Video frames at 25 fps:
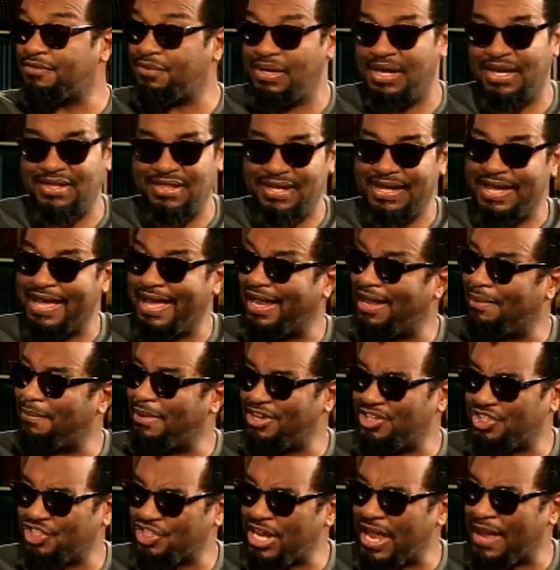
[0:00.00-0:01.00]
we had the
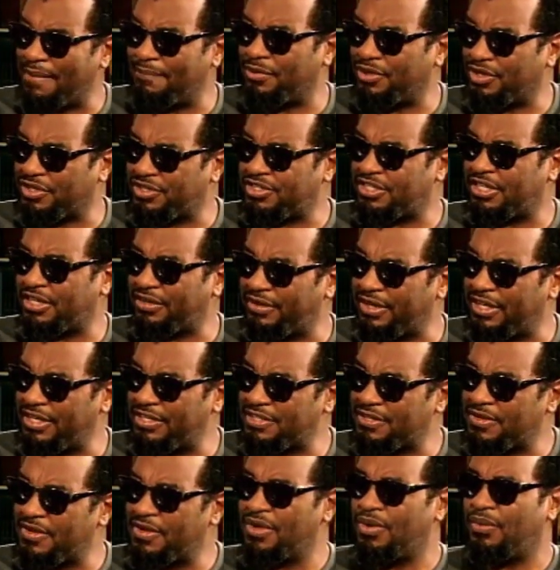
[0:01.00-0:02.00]
Calabash Chapbook
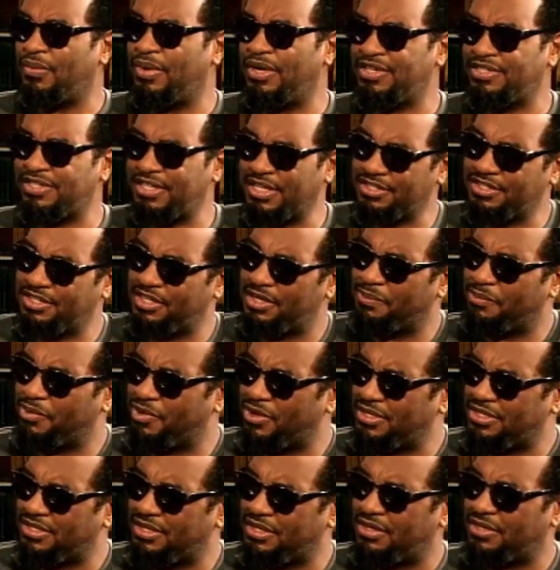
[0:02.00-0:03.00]
series, where 6 of the
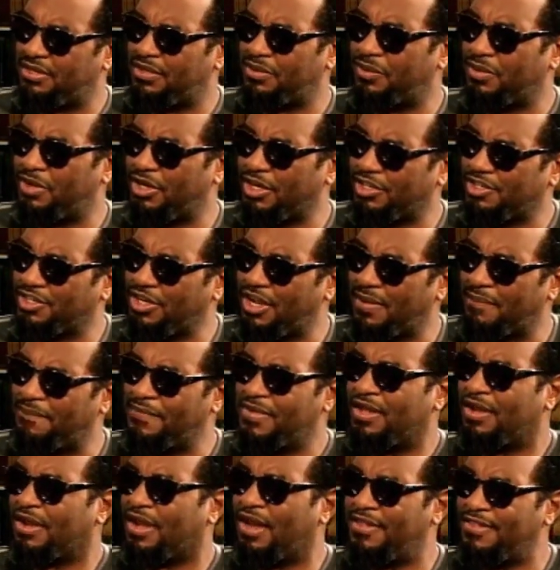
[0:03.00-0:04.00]
poets out of the workshop
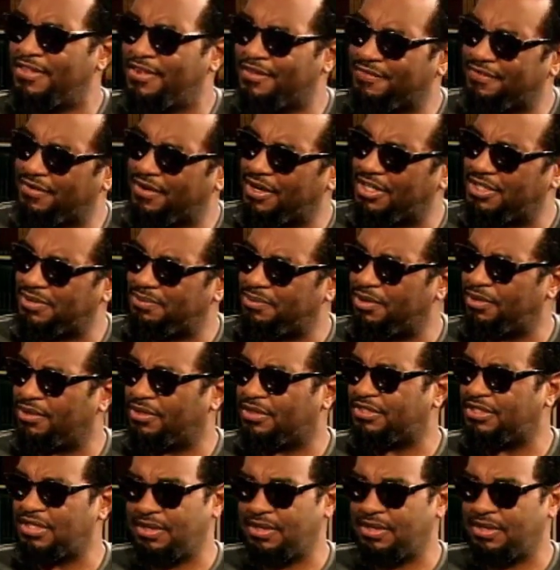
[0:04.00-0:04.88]
got their first books.